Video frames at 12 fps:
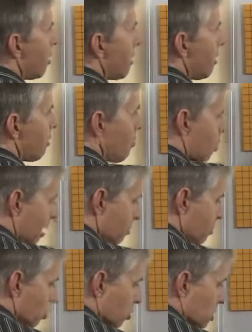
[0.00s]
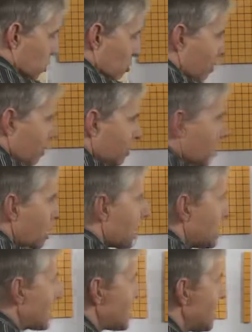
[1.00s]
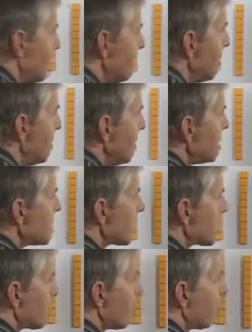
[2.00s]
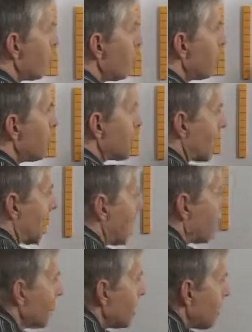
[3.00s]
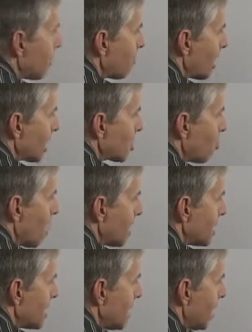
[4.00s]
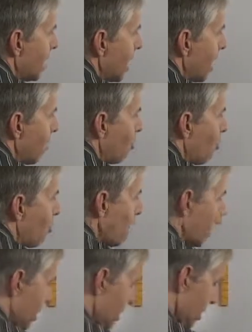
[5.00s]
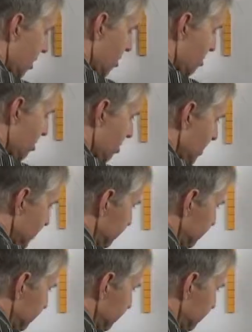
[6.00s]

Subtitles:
and I have one more. So when we write this down, 6 and 5 is 11, that makes 110 and 100.